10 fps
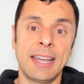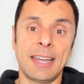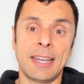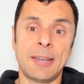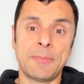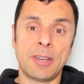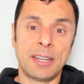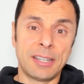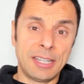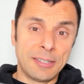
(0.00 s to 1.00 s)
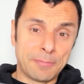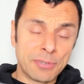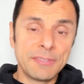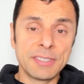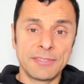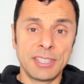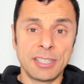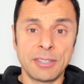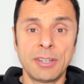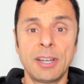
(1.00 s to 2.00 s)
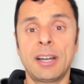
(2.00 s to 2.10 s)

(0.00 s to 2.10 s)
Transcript: And in the previous video,